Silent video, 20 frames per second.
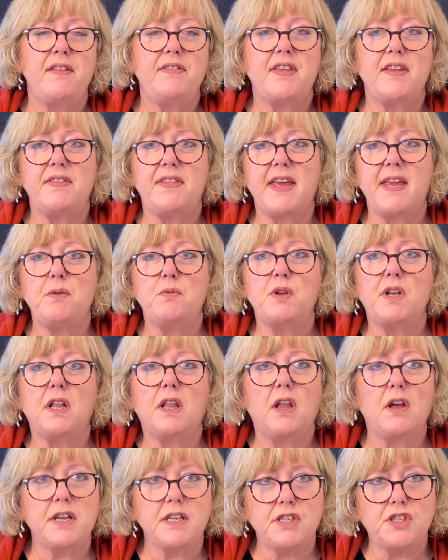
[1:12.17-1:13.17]
that they would
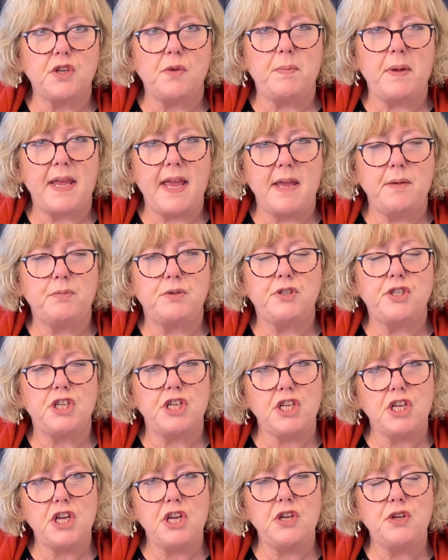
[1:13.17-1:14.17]
like to be able
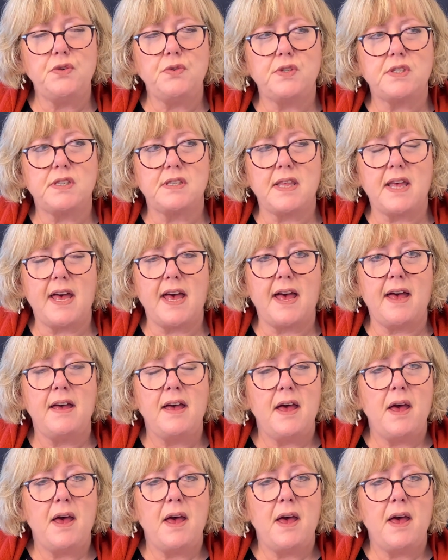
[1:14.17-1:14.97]
to use their